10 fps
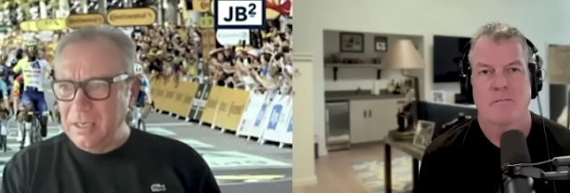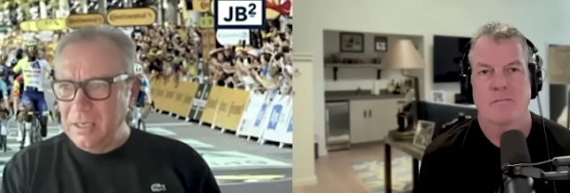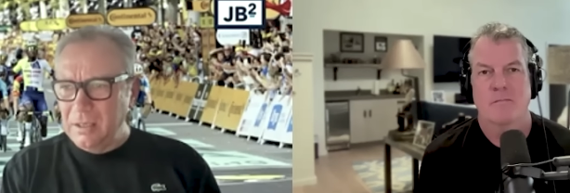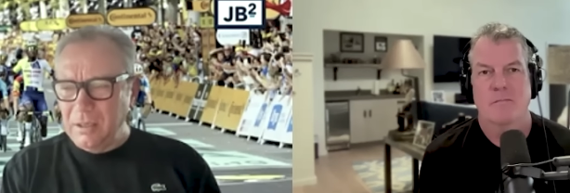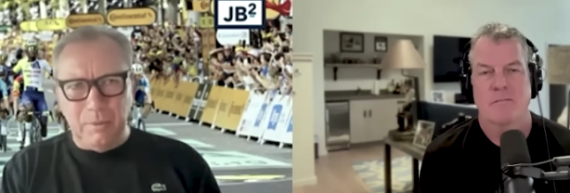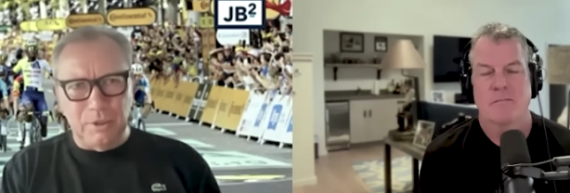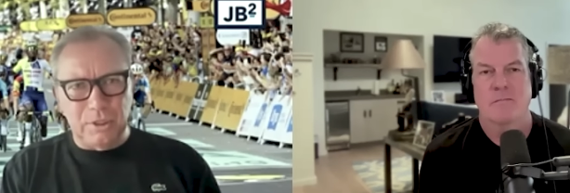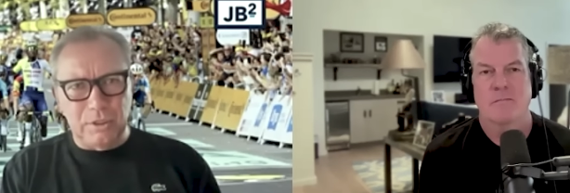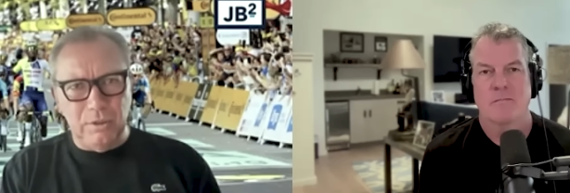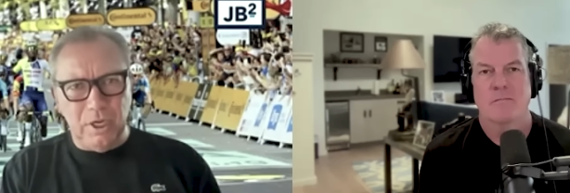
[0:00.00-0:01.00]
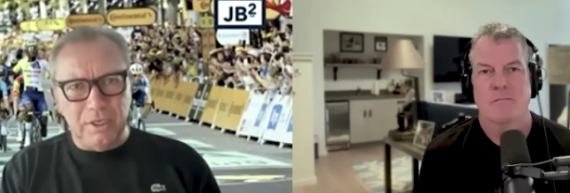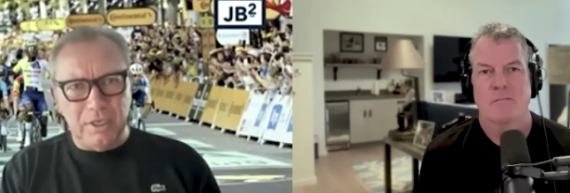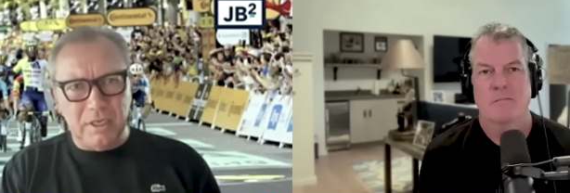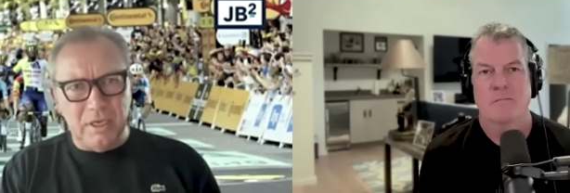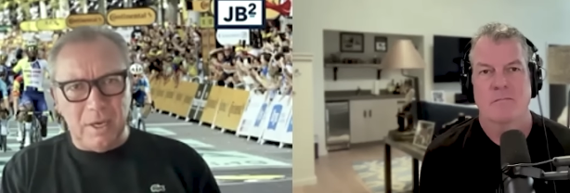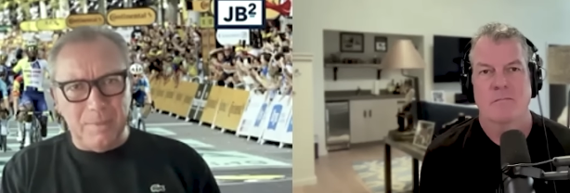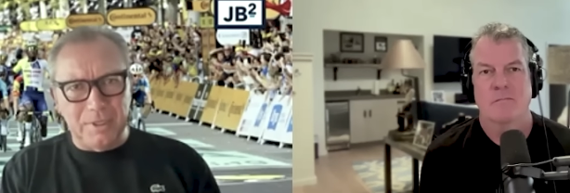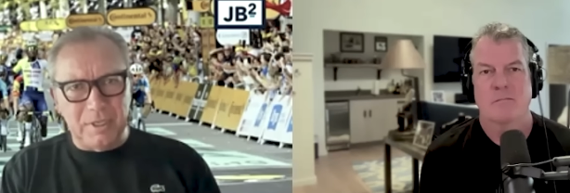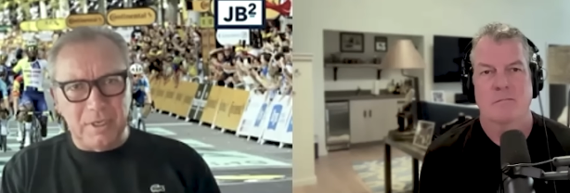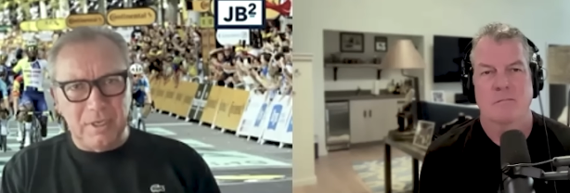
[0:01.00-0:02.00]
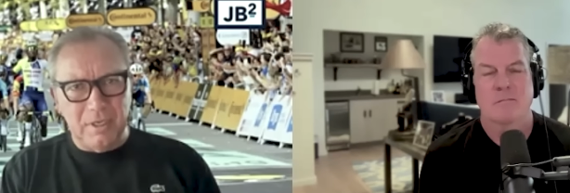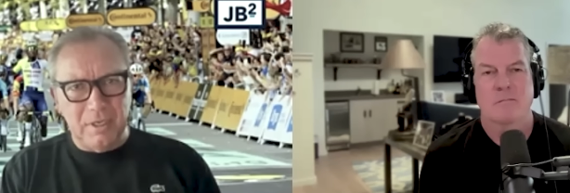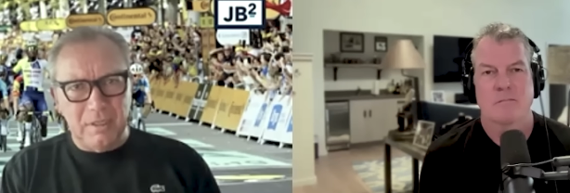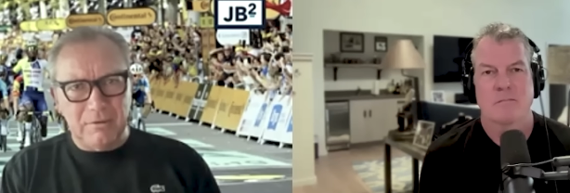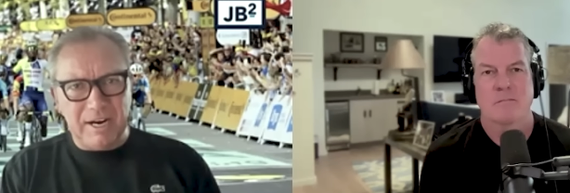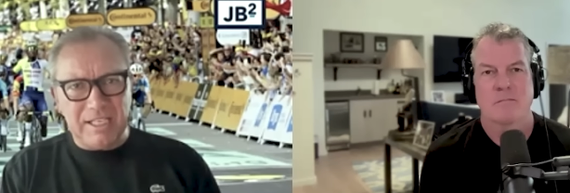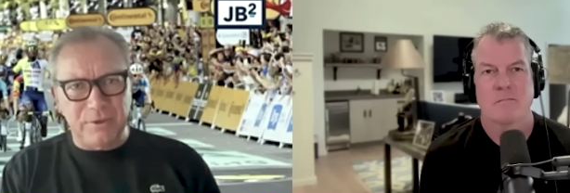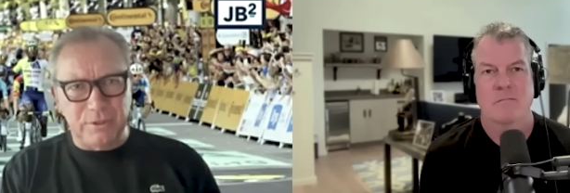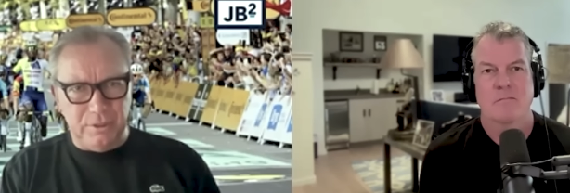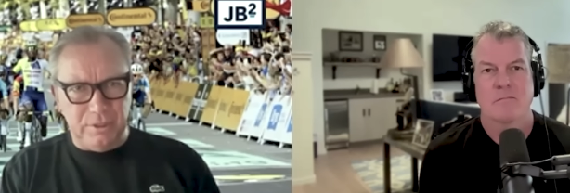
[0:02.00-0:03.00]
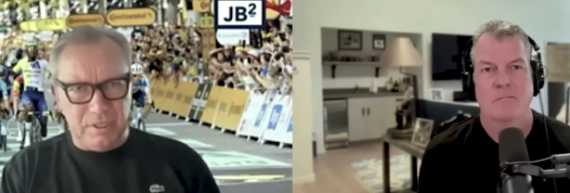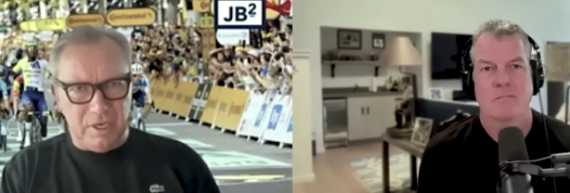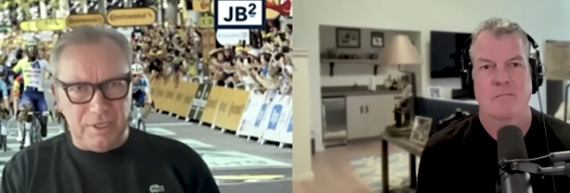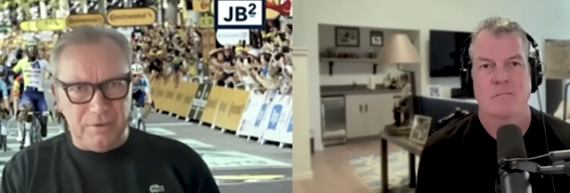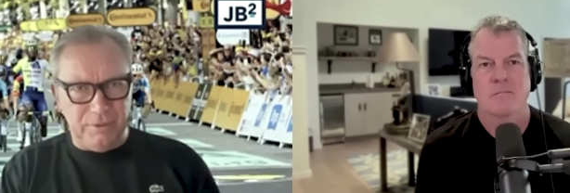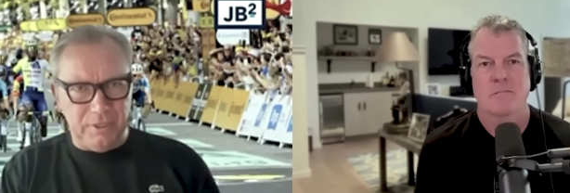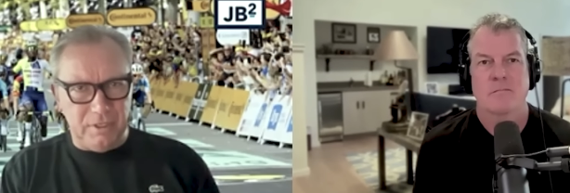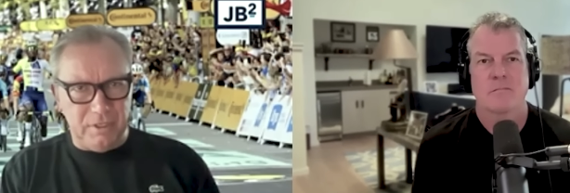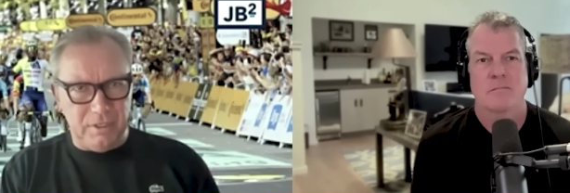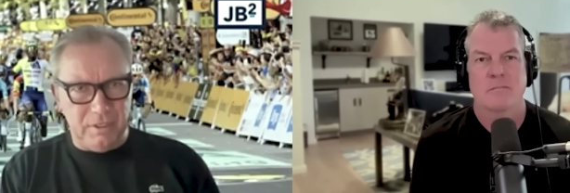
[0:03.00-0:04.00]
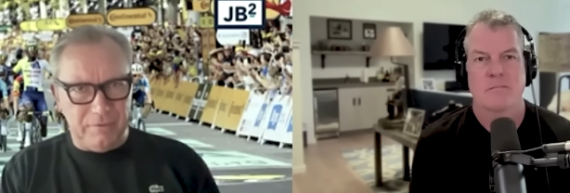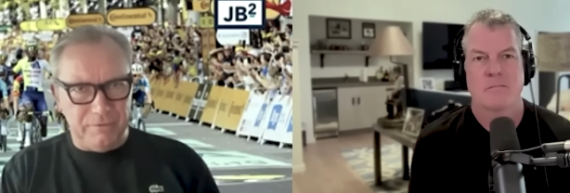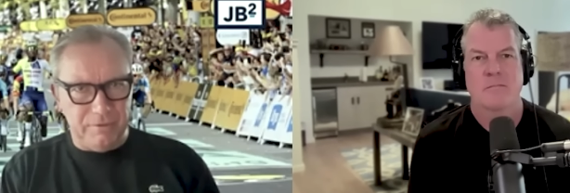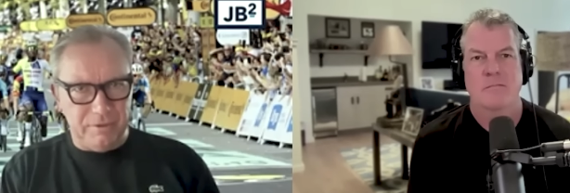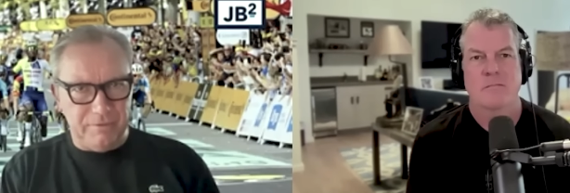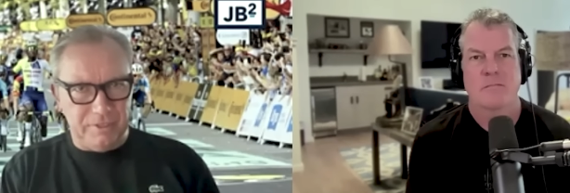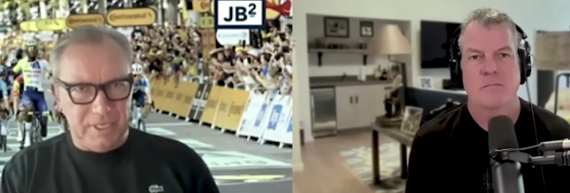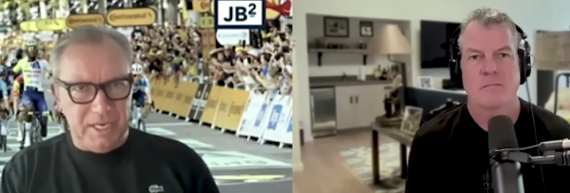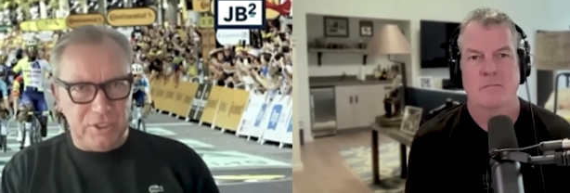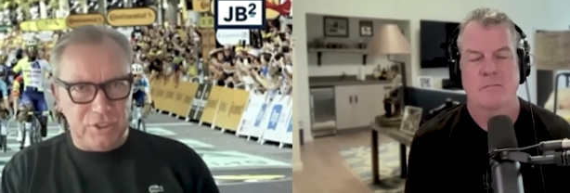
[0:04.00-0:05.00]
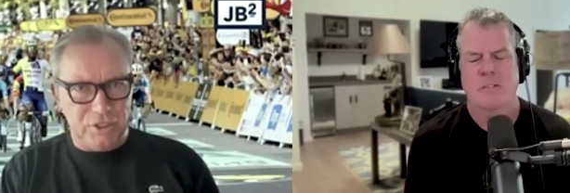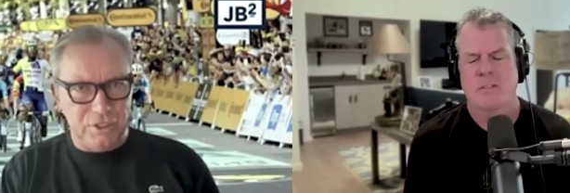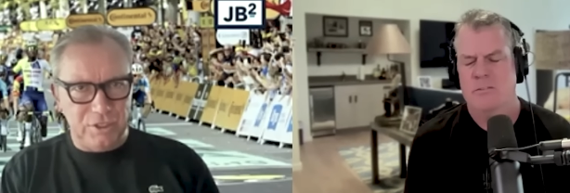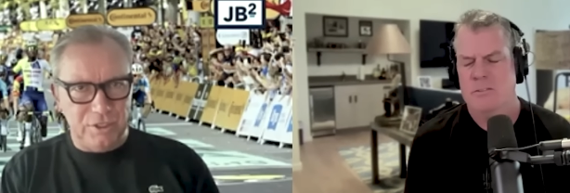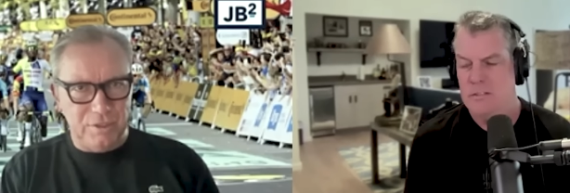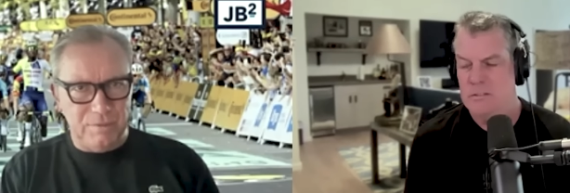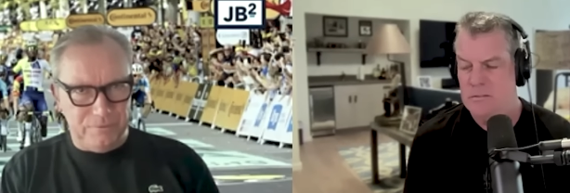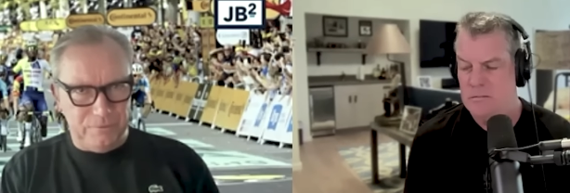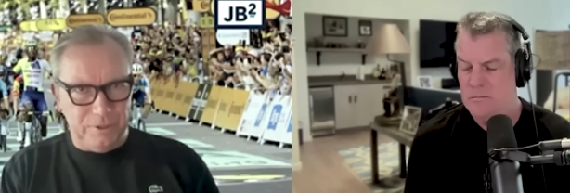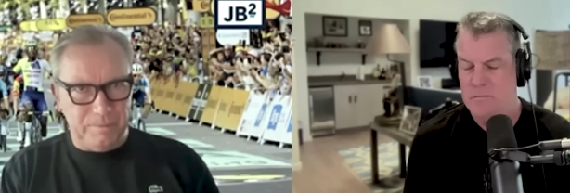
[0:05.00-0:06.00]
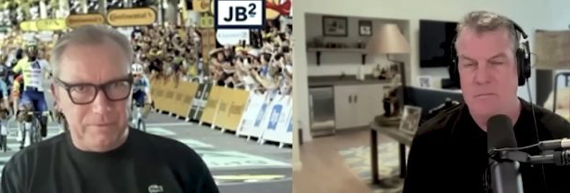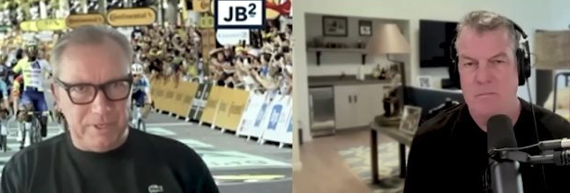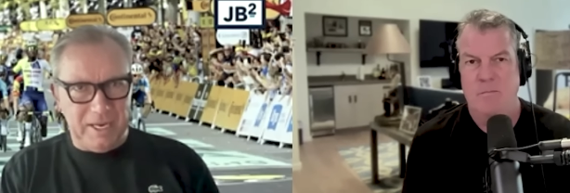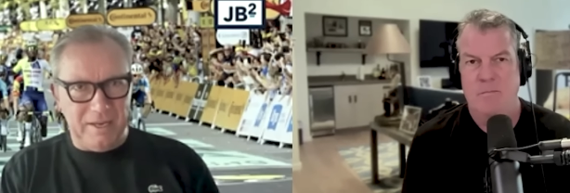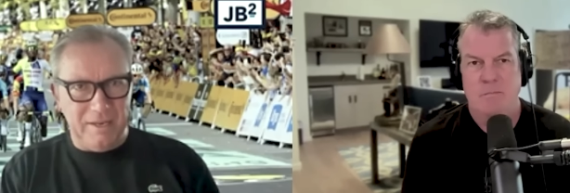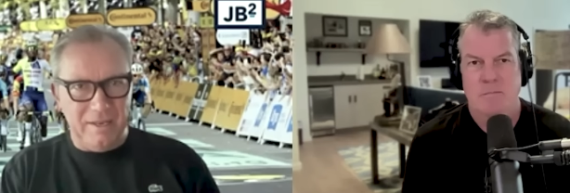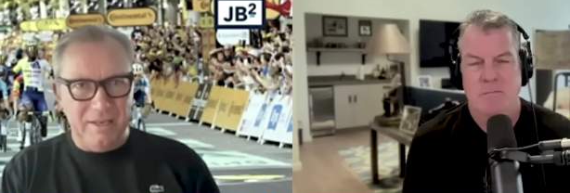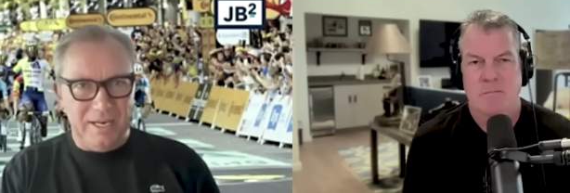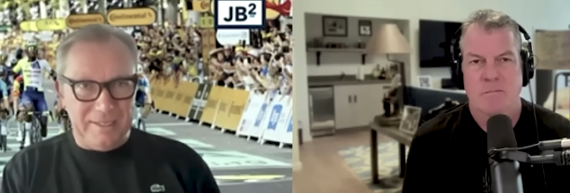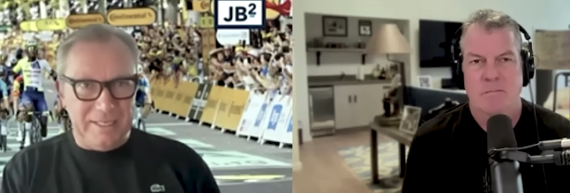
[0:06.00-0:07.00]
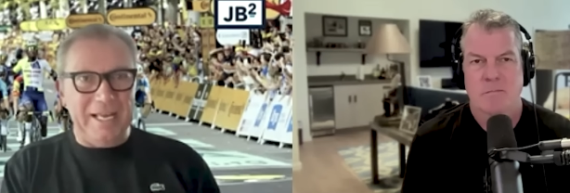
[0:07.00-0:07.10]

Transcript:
Speaker 1: almost a two hundred kilometer transferred to the start of the of the of the stage. Oh, geez. Before, yeah, and then